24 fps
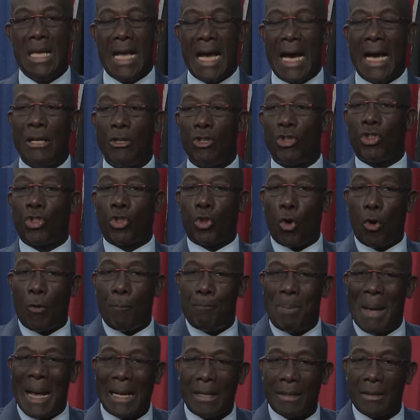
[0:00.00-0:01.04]
and took
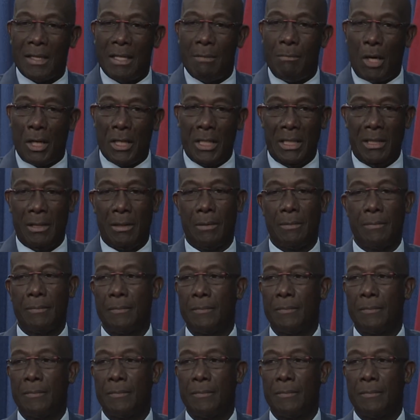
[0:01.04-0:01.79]
back the money,